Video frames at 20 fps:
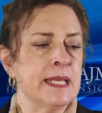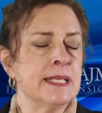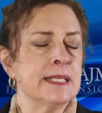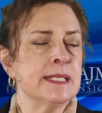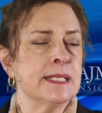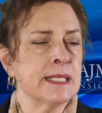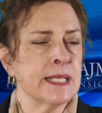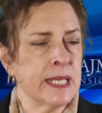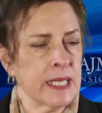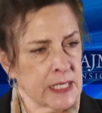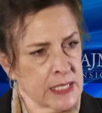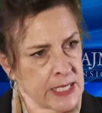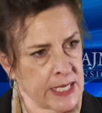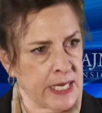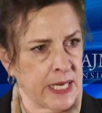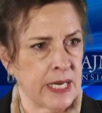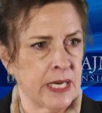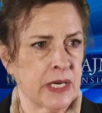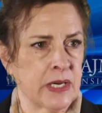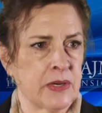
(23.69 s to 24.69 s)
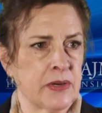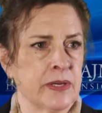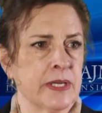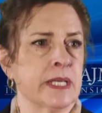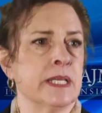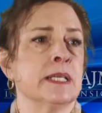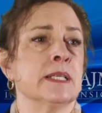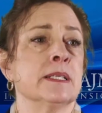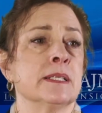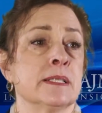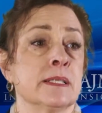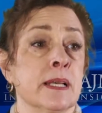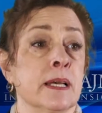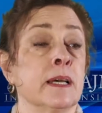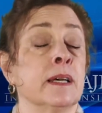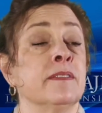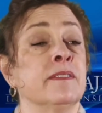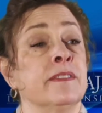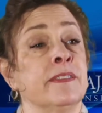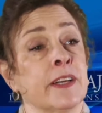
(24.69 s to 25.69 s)
Skincare is
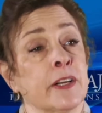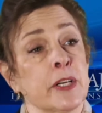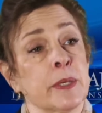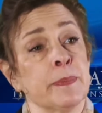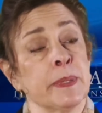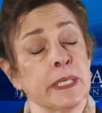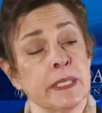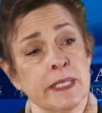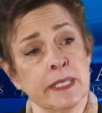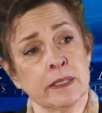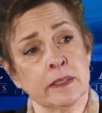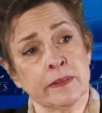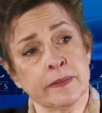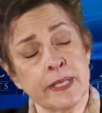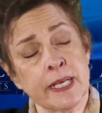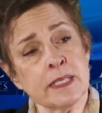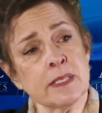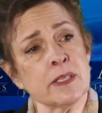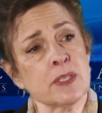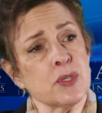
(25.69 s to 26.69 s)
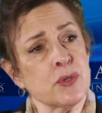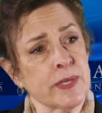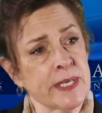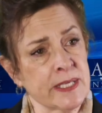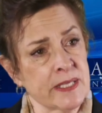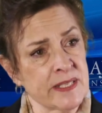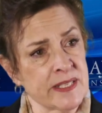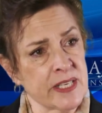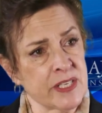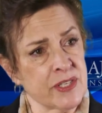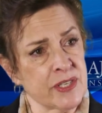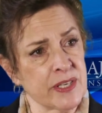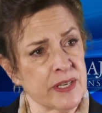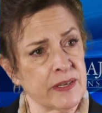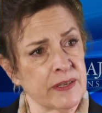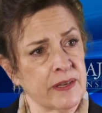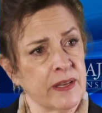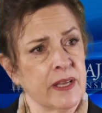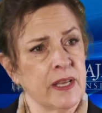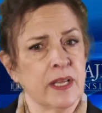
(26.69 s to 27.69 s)
a very big deal, and that's a
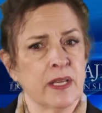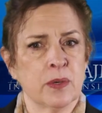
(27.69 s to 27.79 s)
transition.